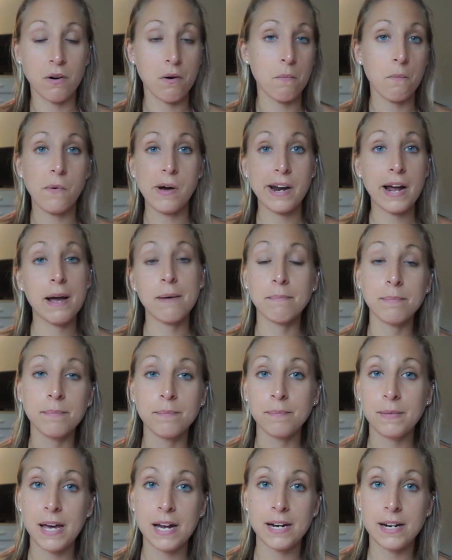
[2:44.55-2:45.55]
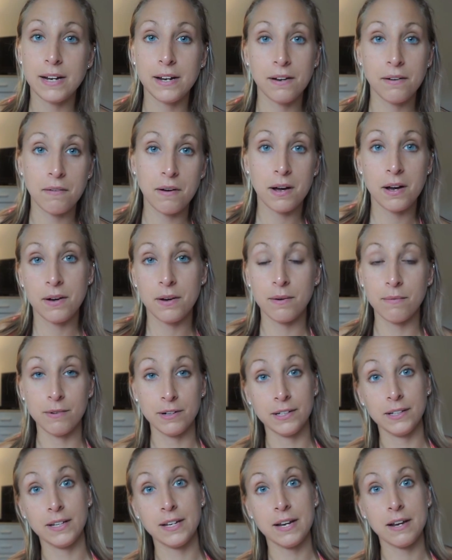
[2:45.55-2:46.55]
when I'm getting a
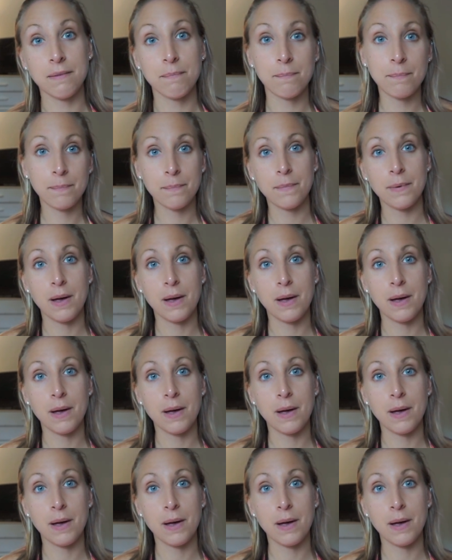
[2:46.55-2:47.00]
really